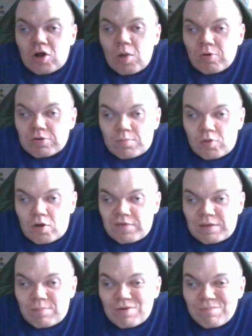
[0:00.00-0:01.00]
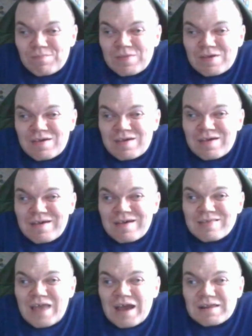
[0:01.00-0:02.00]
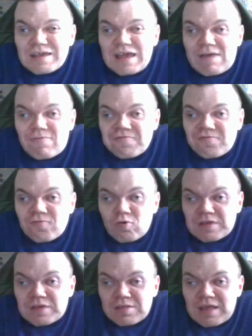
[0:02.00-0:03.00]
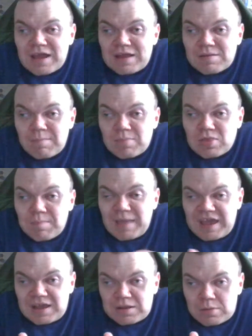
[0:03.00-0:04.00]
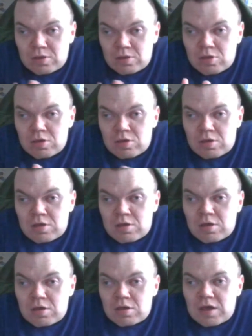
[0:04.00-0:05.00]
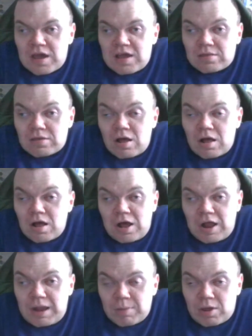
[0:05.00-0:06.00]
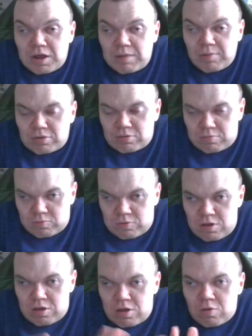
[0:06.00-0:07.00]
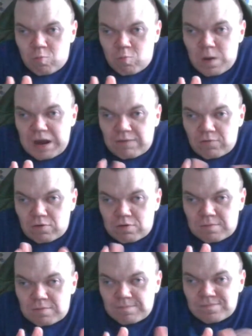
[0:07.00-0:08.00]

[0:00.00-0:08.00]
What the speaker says: Ghostbusters movie, but technically a fourth that's set in the main timeline, but whatever.